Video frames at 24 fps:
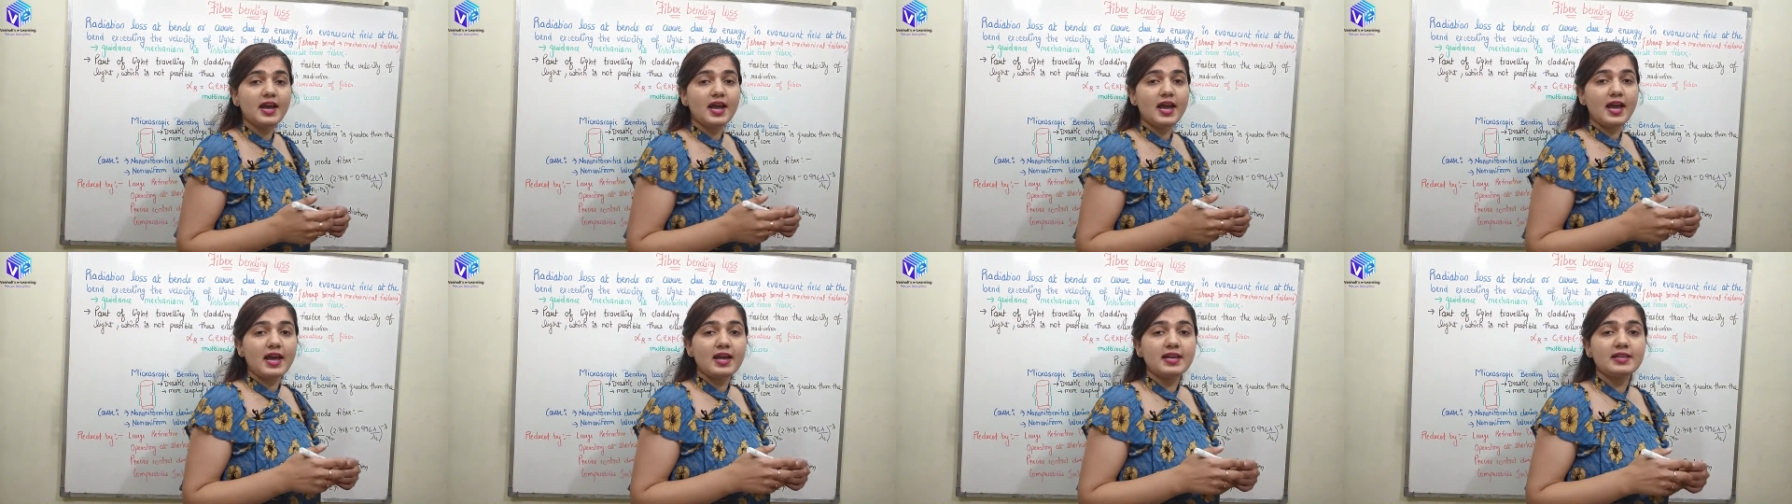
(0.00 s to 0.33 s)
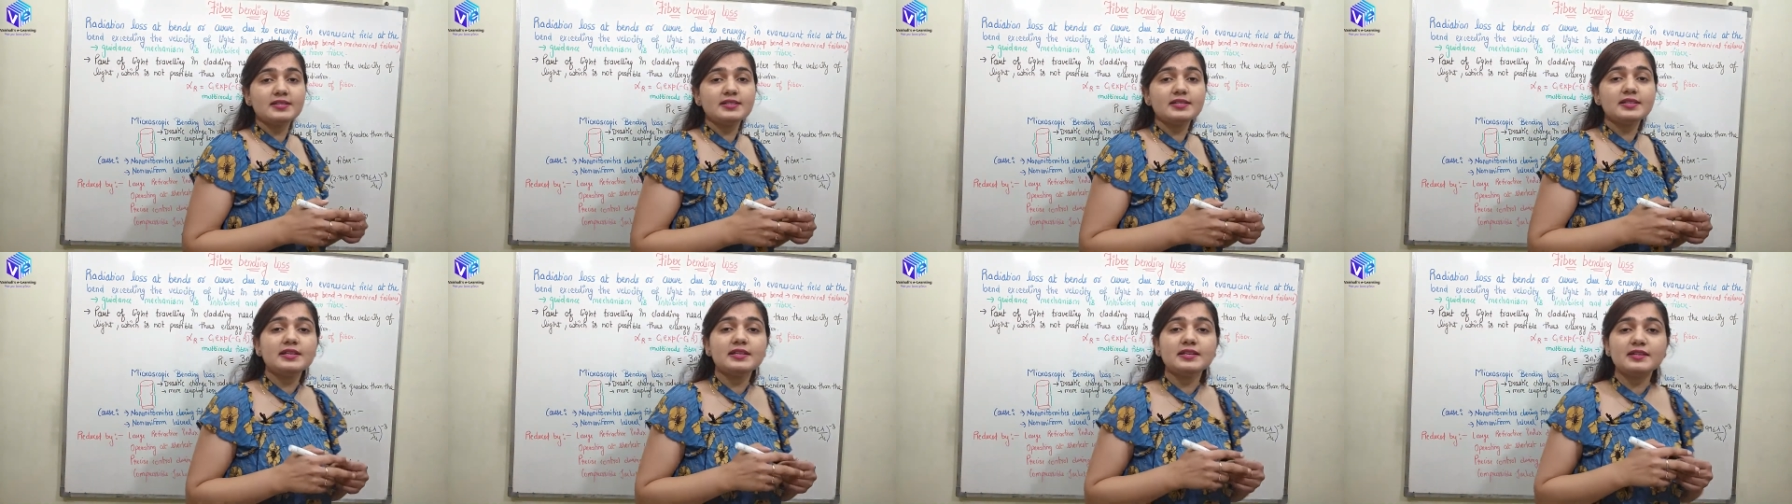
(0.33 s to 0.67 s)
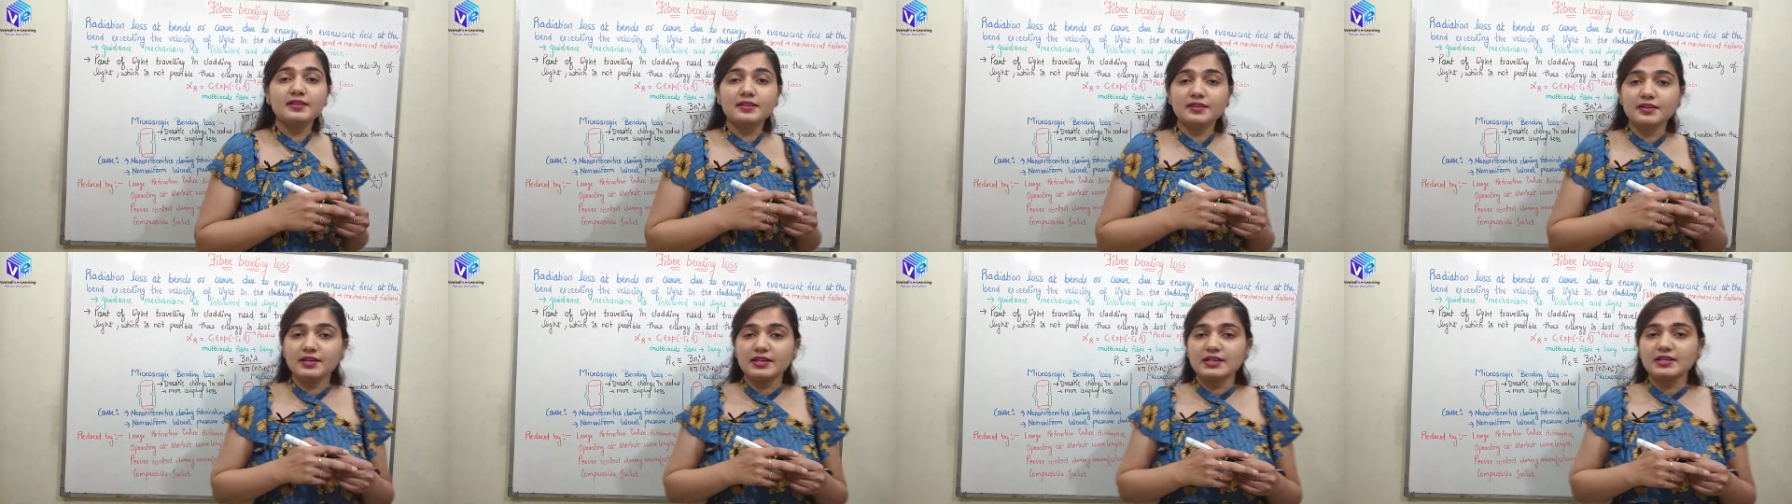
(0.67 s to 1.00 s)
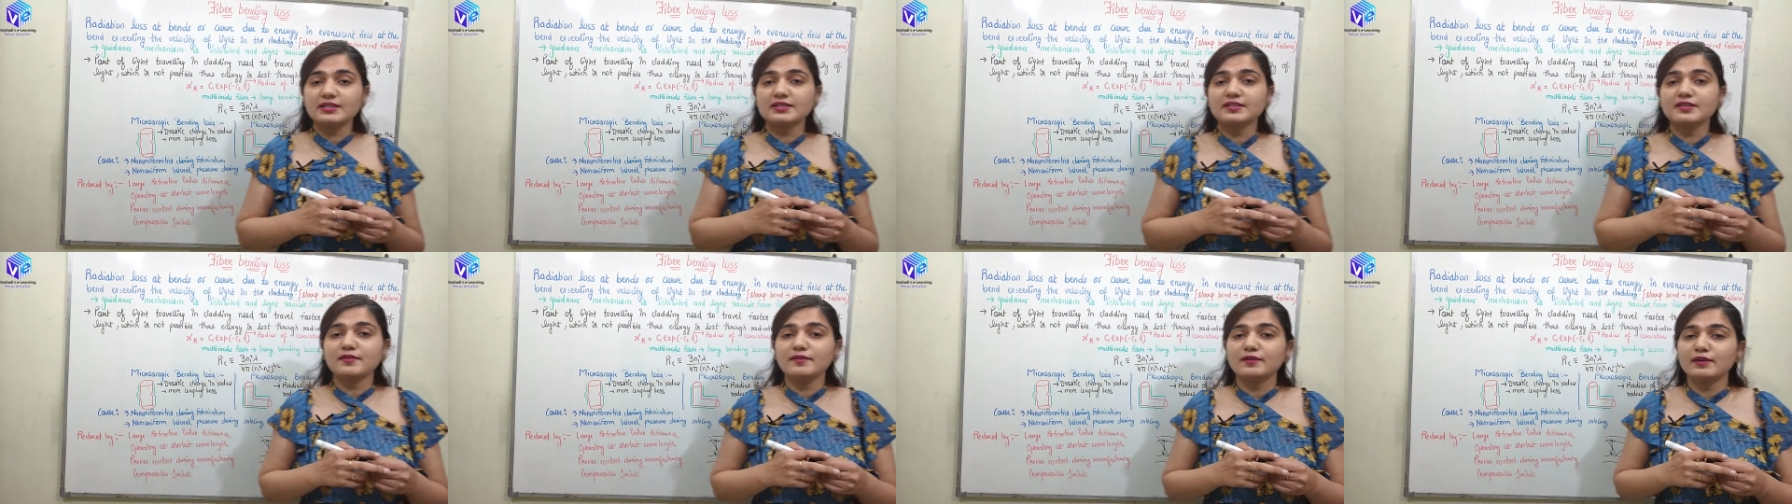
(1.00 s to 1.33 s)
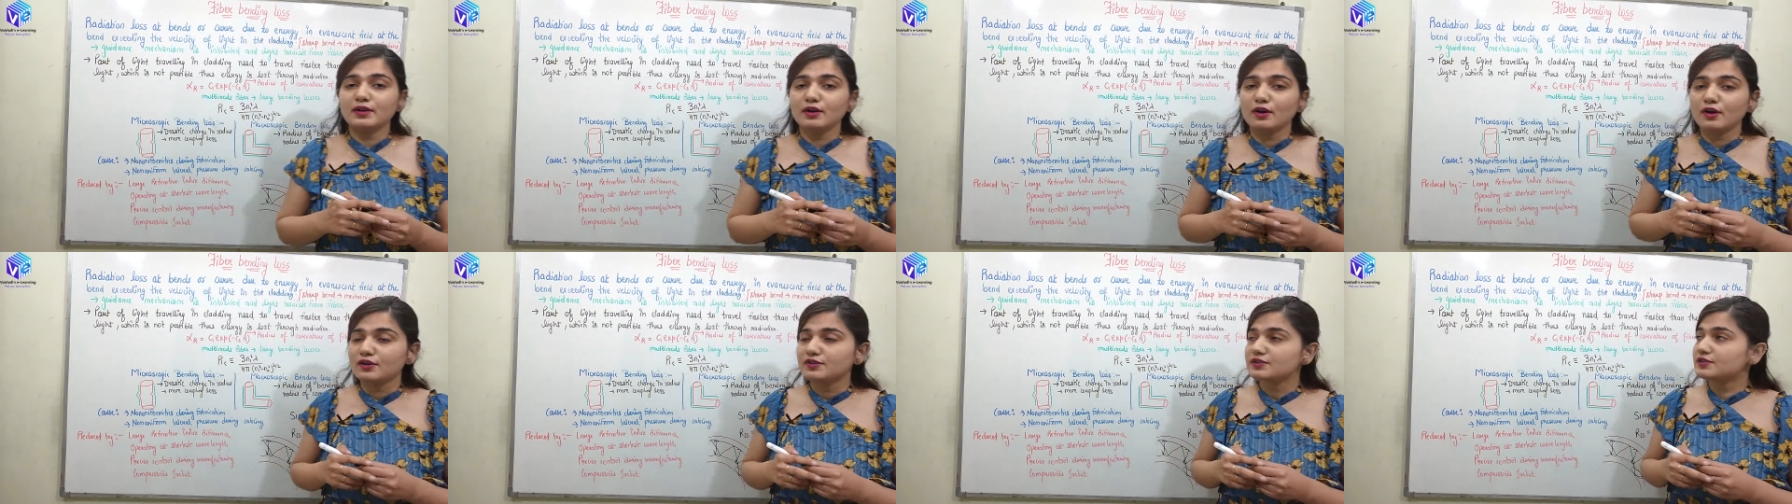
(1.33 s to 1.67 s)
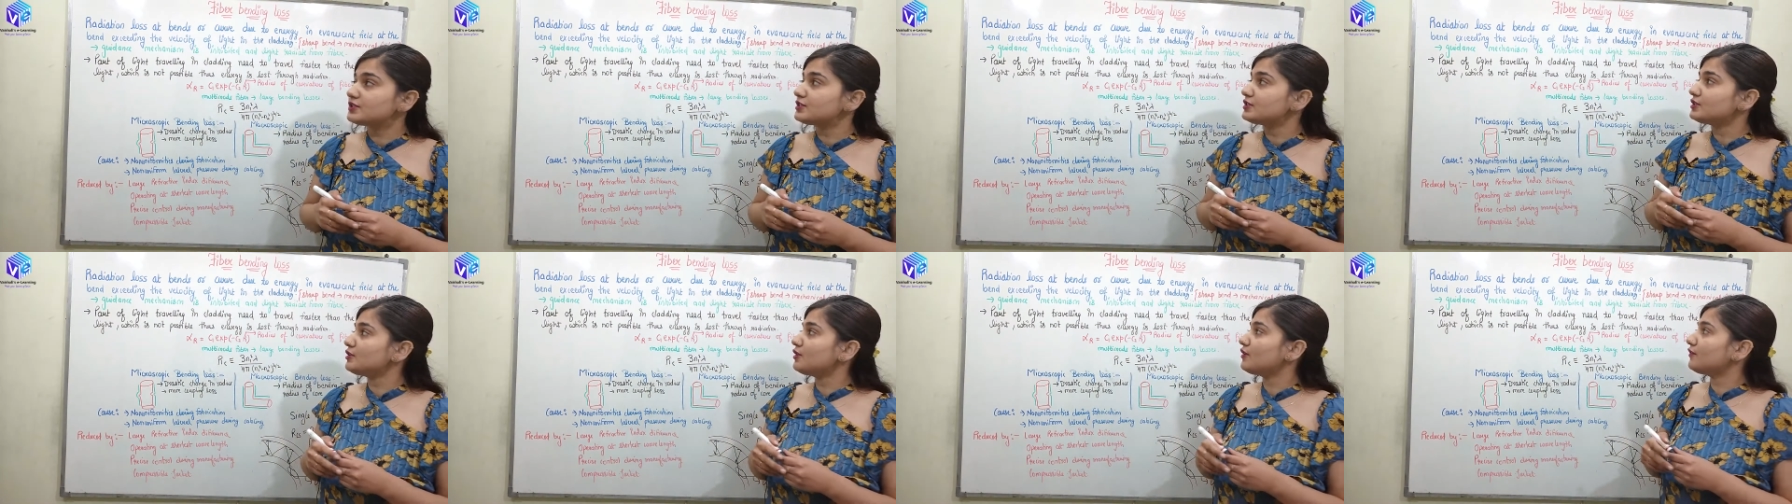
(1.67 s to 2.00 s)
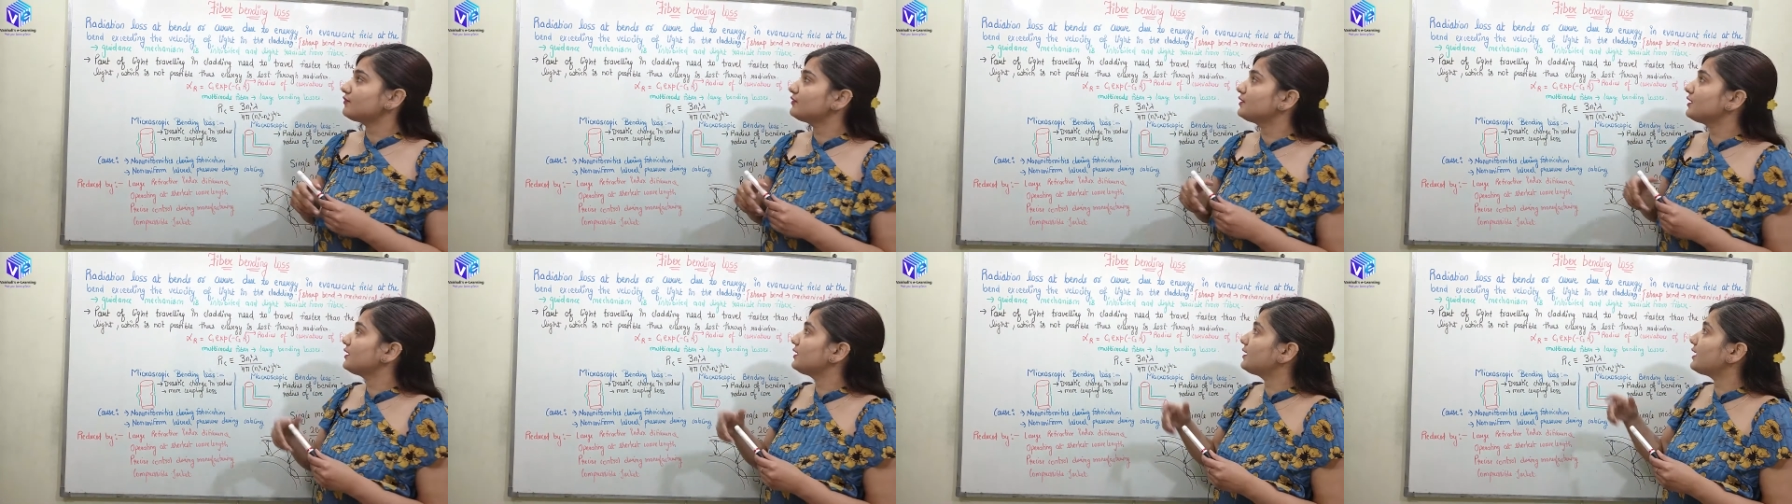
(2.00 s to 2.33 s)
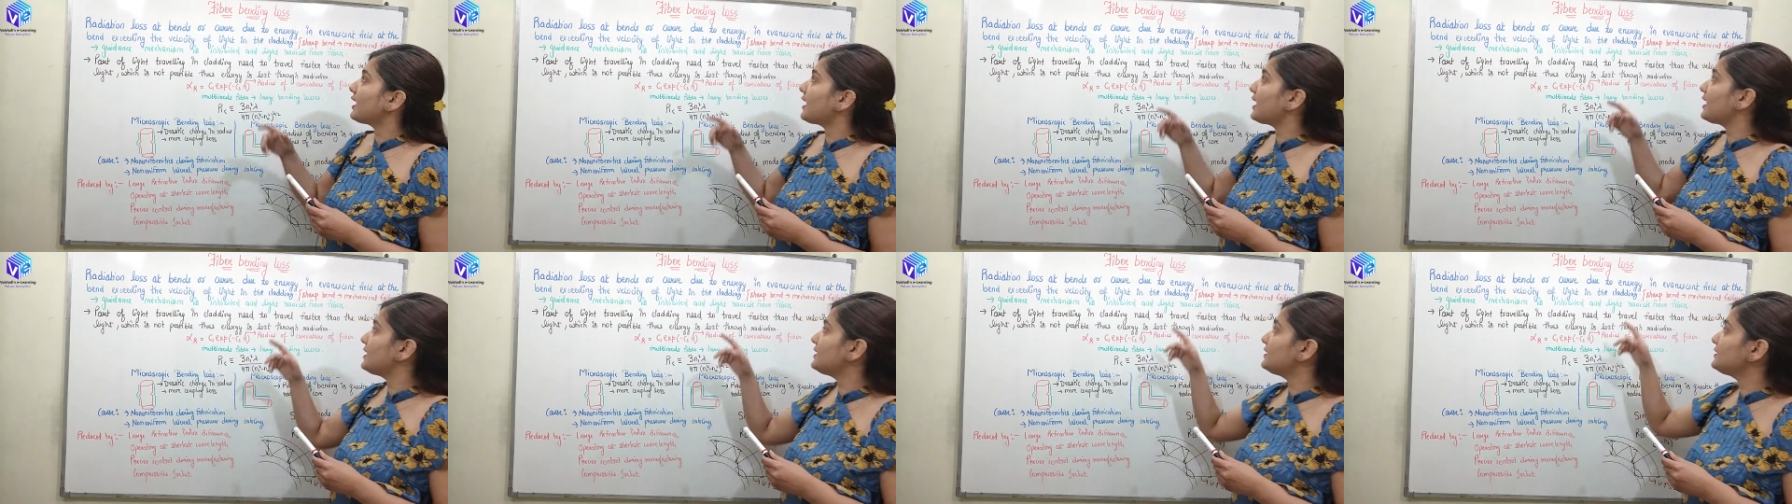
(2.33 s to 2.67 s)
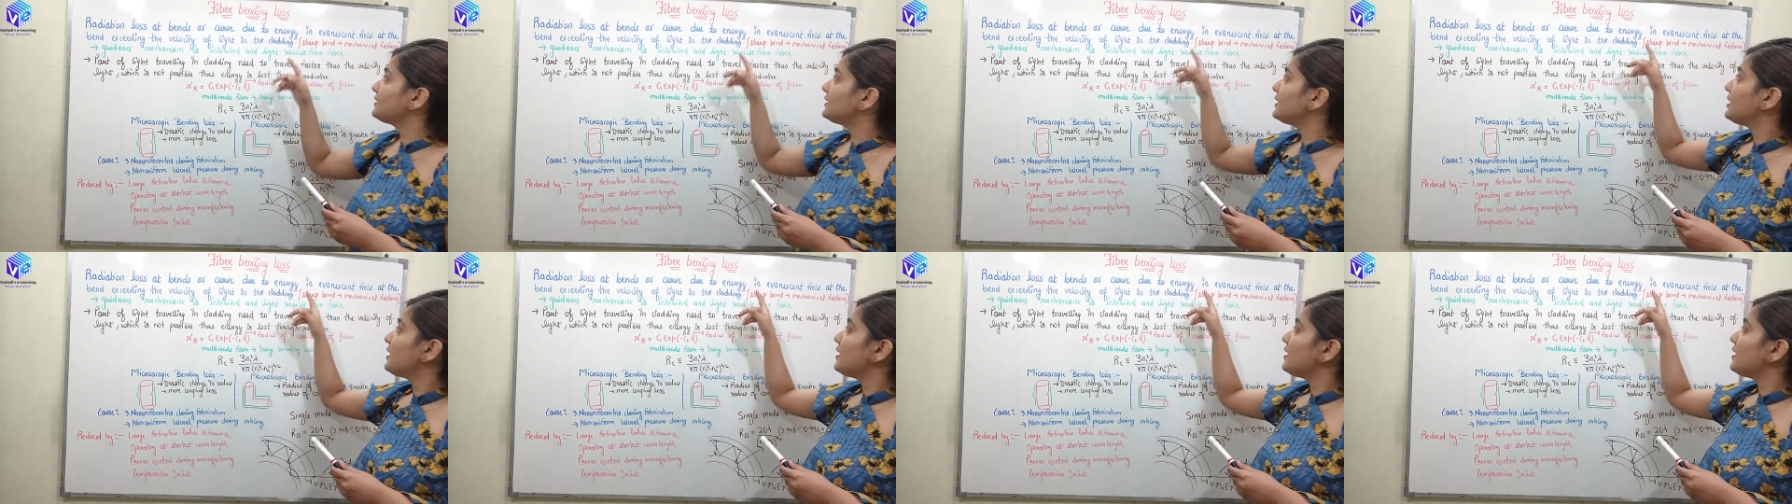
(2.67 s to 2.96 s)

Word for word: has increased the velocity of the light,